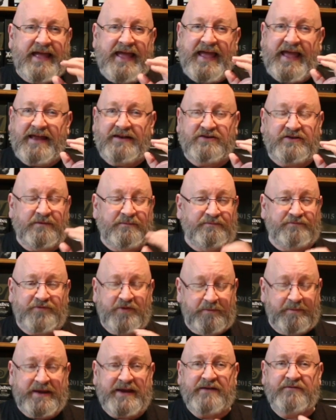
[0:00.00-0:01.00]
And
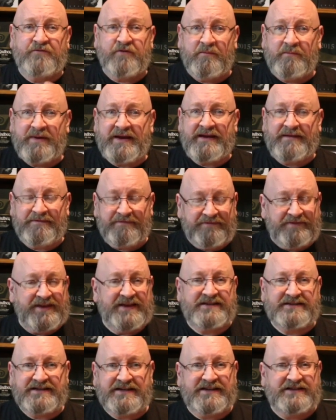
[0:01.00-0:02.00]
for me,
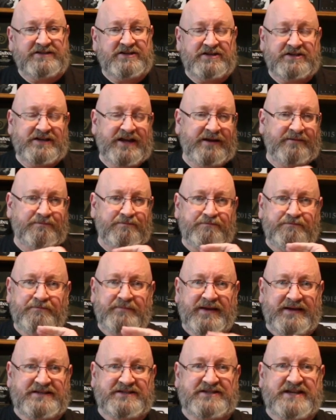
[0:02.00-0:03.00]
this is just like
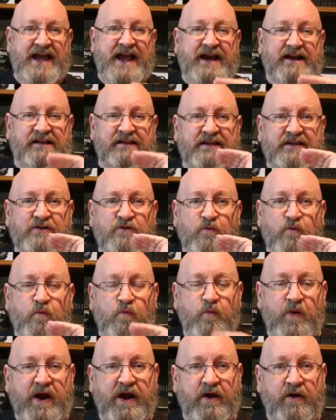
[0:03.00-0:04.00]
exactly
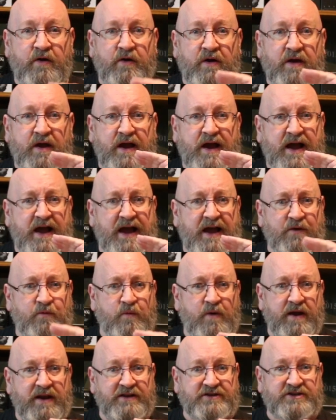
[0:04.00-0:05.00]
where I
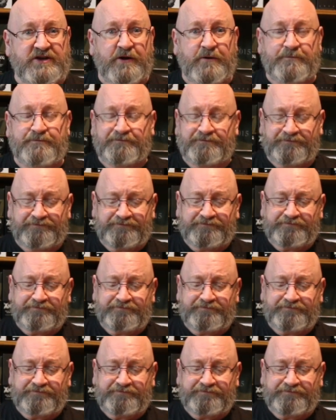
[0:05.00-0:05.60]
want it. So